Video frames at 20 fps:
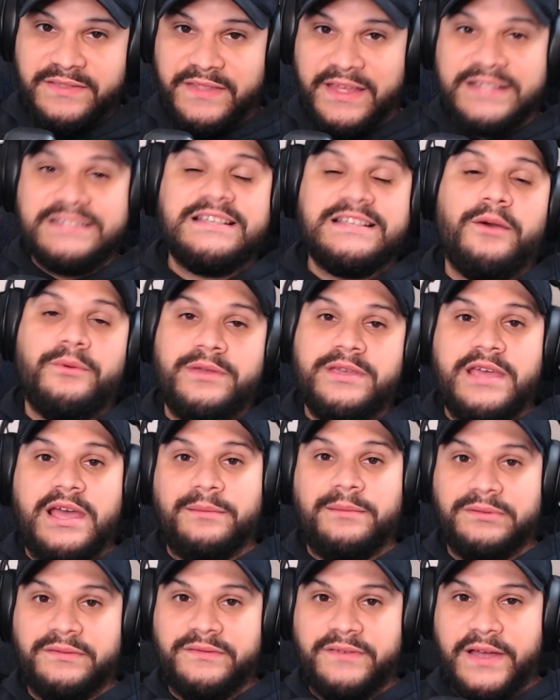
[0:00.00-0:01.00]
and that's how he
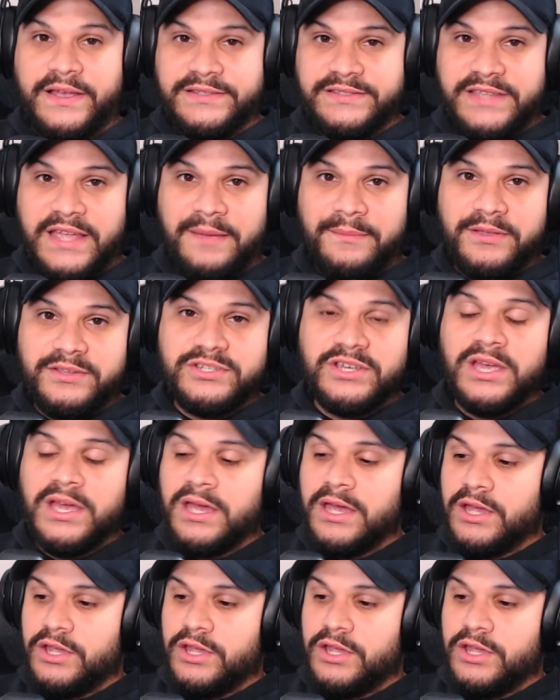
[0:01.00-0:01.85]
amplifies damage,